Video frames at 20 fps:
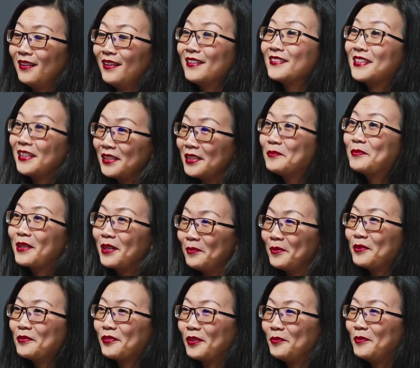Sandip,
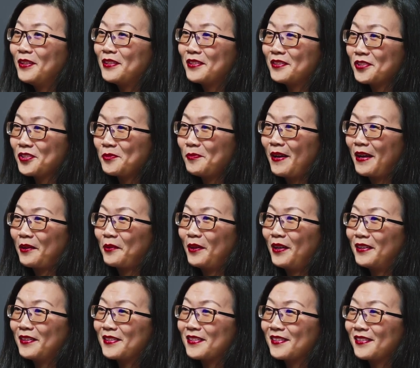coming from energy
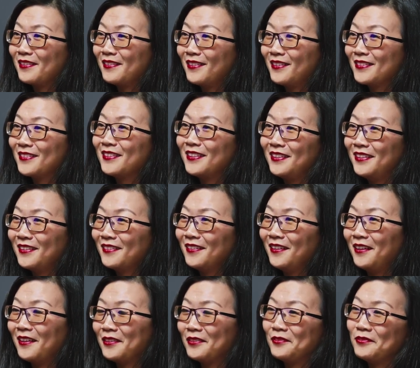background, is leading a
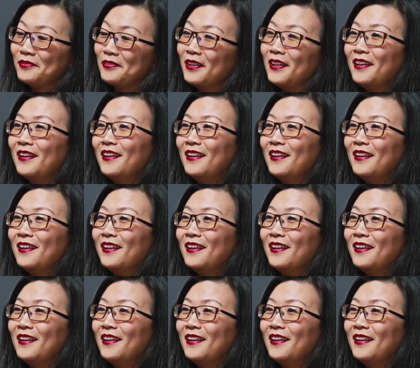lot of